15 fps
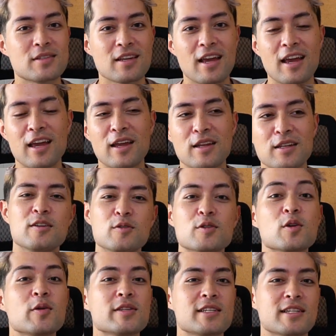and it was
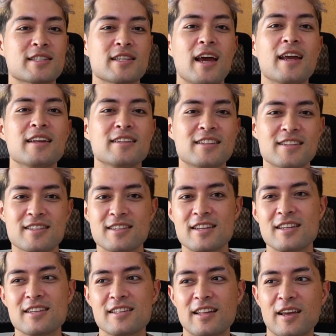always exciting to
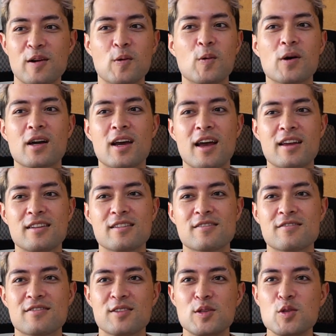see like what kind
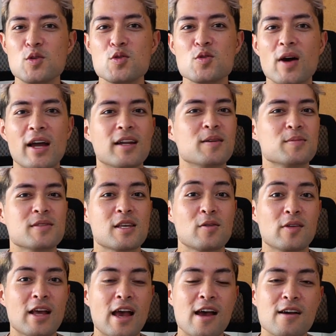of new items they
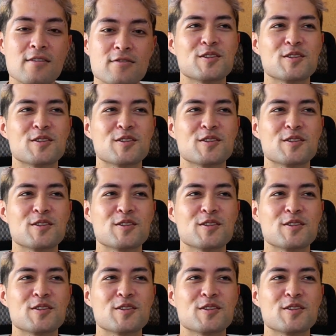would have.